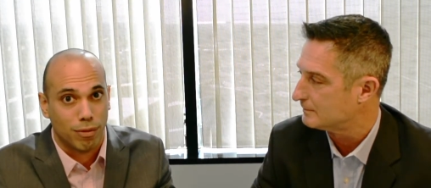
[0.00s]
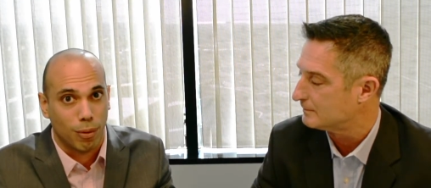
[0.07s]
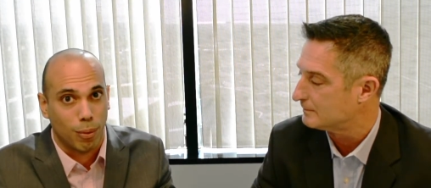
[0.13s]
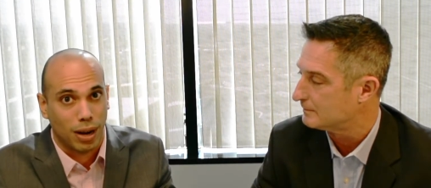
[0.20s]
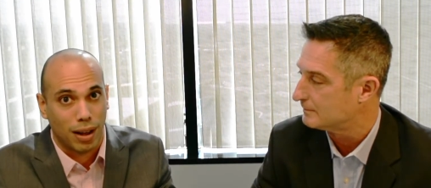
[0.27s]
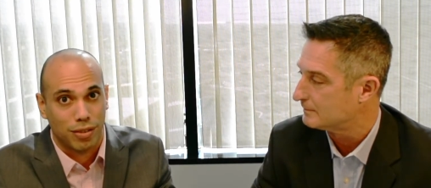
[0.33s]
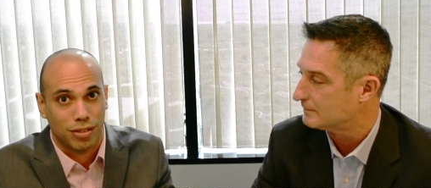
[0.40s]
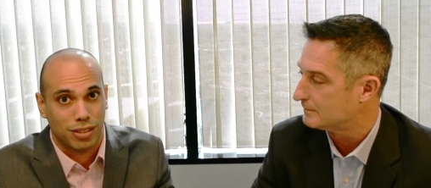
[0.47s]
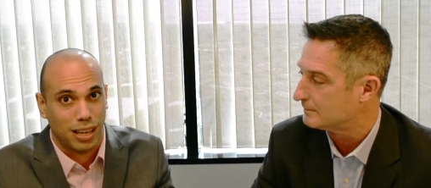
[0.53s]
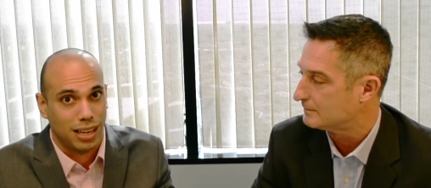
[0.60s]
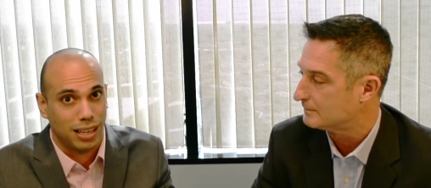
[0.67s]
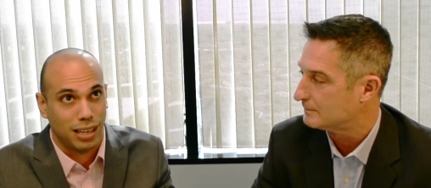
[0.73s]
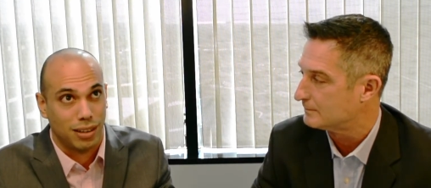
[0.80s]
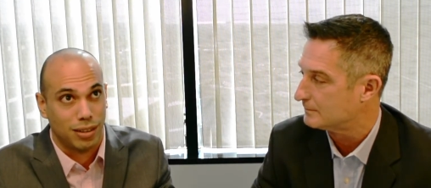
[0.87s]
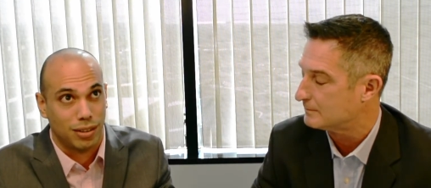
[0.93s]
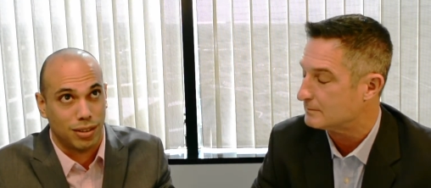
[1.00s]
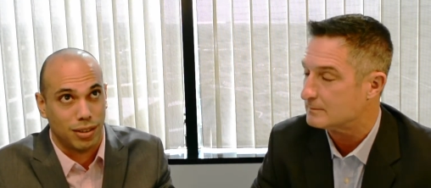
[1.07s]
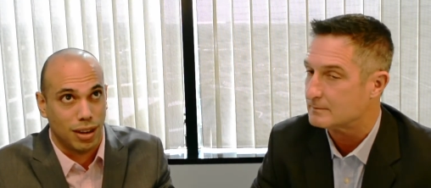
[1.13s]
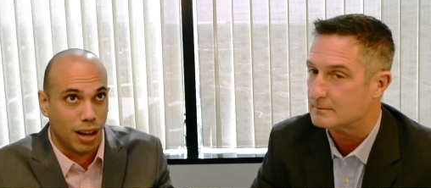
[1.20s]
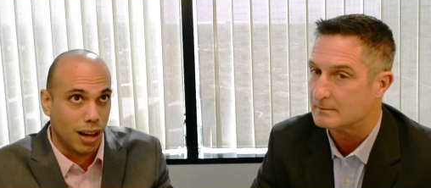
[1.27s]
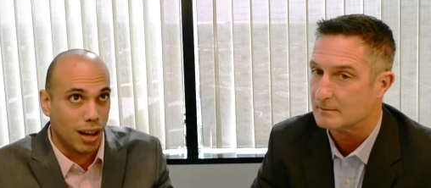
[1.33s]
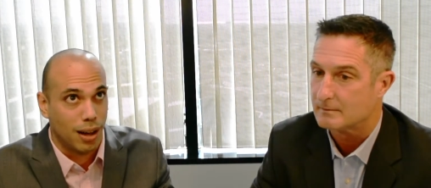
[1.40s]
Speaker 1: from what I've seen in
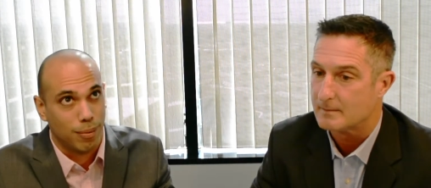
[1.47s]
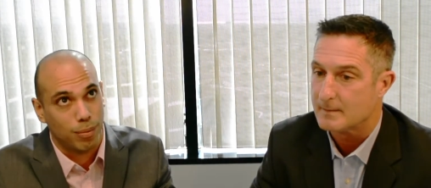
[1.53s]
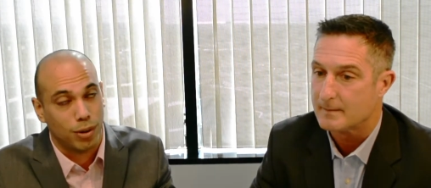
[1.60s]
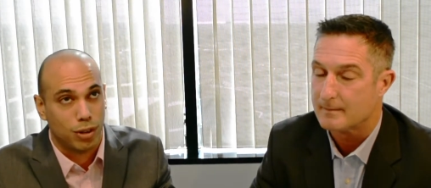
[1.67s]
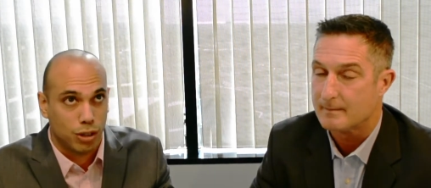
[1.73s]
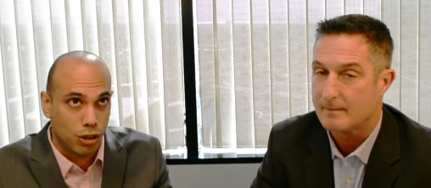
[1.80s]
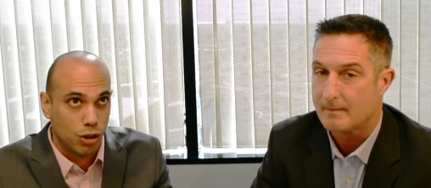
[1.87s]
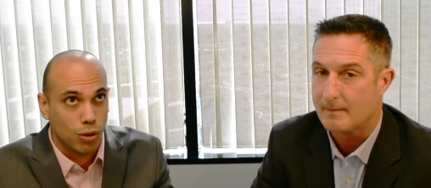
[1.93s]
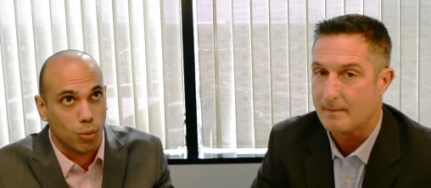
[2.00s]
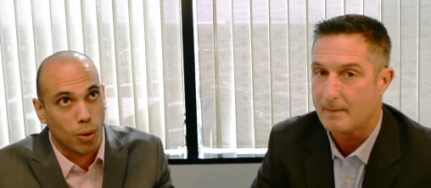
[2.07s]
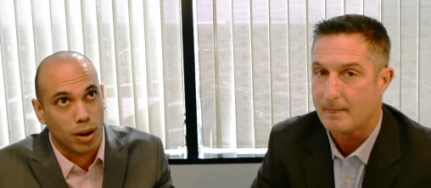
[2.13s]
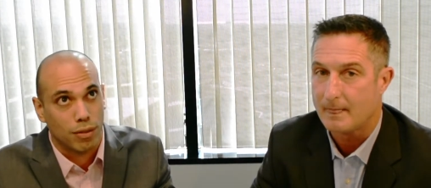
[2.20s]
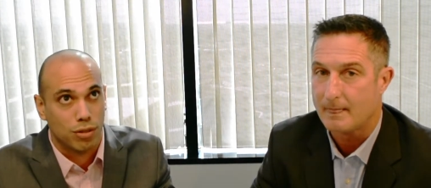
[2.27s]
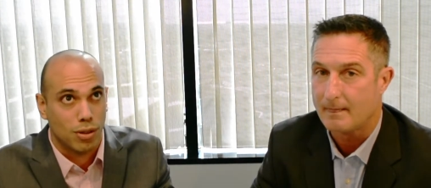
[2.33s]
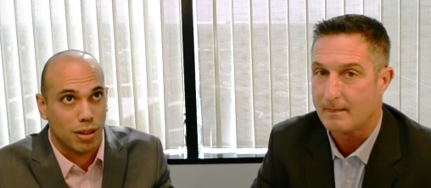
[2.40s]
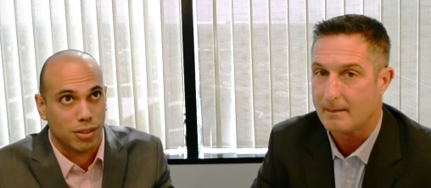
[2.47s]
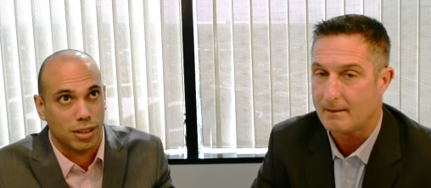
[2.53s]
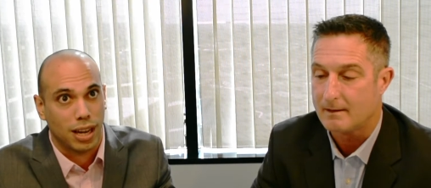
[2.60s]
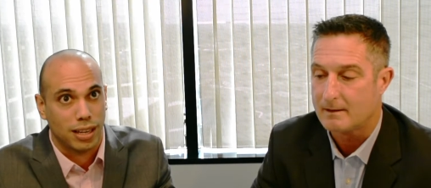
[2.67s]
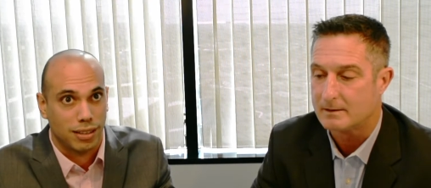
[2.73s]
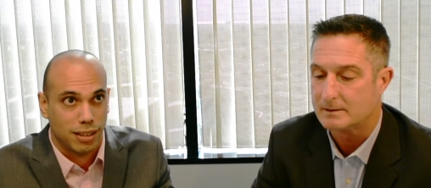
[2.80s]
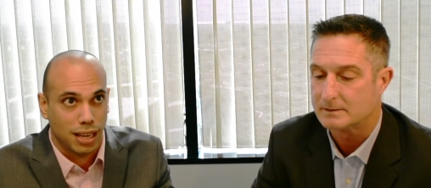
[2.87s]
uh, Q1 of
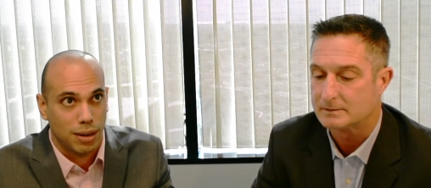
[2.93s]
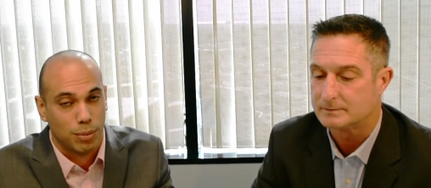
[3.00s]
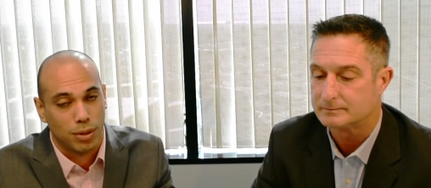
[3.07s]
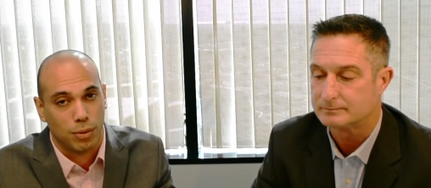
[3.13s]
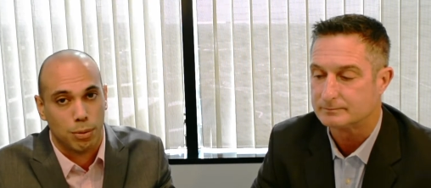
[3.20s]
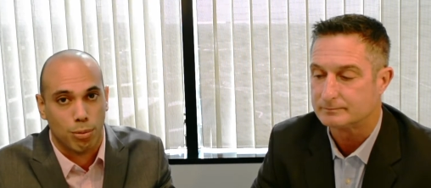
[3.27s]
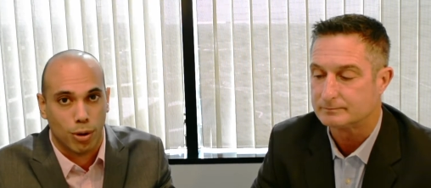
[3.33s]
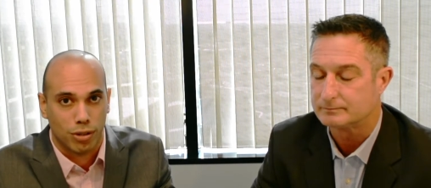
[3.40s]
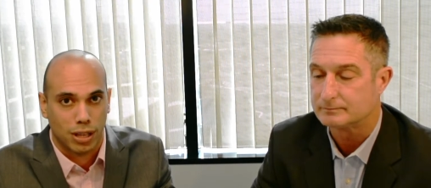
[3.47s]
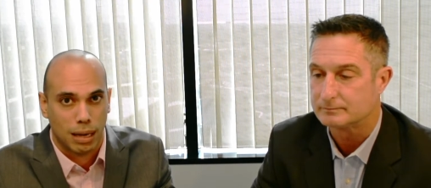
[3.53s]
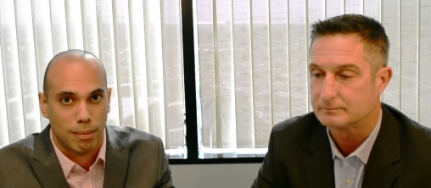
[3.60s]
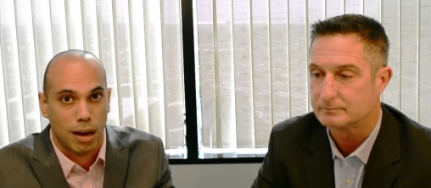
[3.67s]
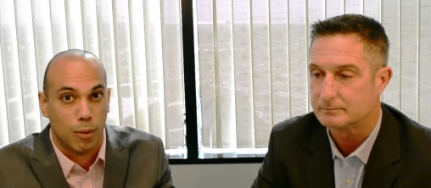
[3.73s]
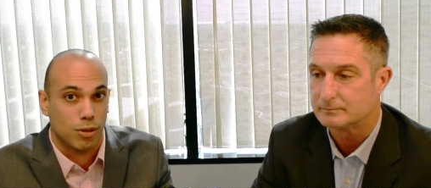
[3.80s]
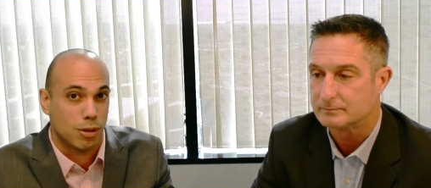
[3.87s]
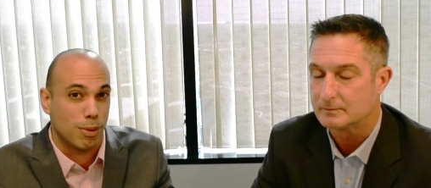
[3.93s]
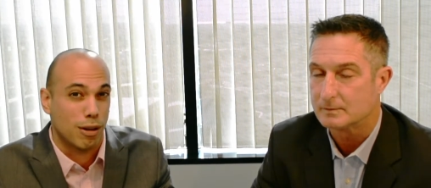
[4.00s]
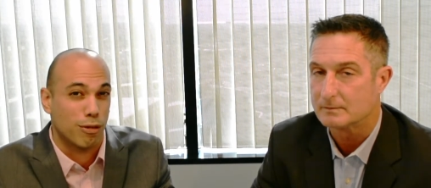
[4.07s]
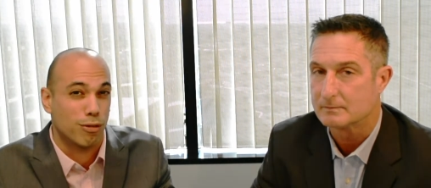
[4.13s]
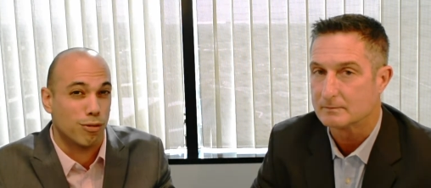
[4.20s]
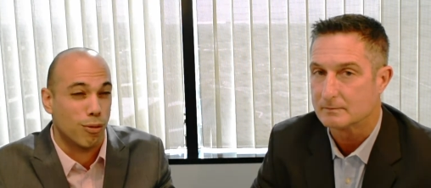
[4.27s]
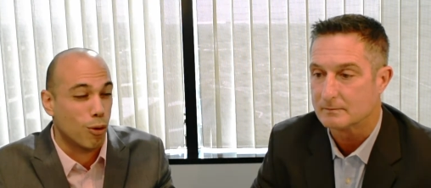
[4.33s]
2019, when the reports came out, was
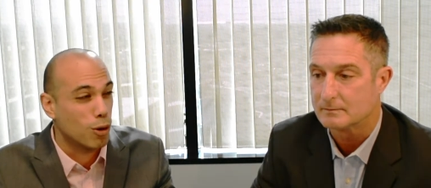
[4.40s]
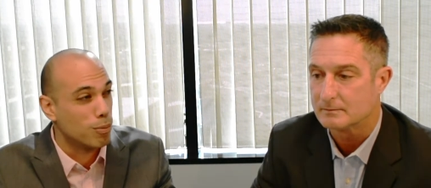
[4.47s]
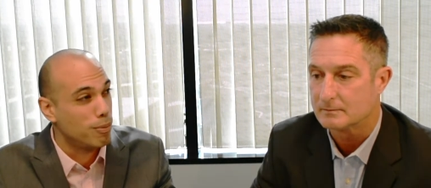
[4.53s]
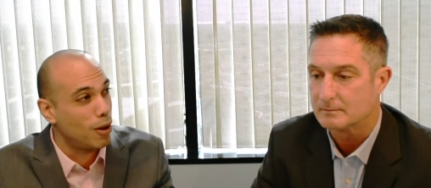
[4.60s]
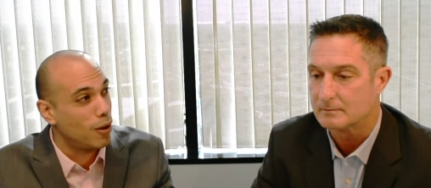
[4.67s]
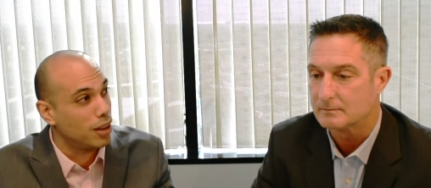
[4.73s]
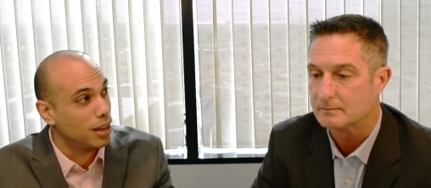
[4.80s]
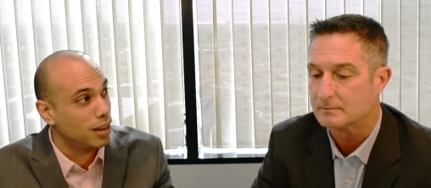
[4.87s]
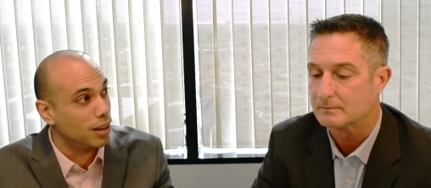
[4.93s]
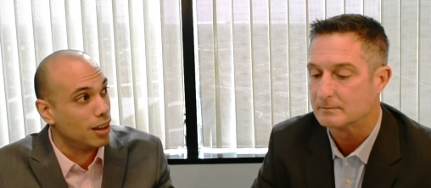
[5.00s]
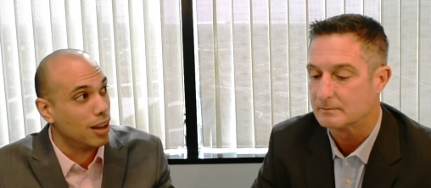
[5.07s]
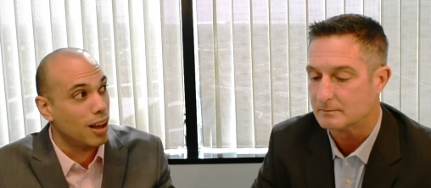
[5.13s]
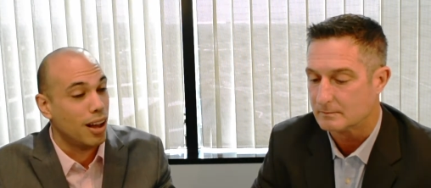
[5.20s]
about four million.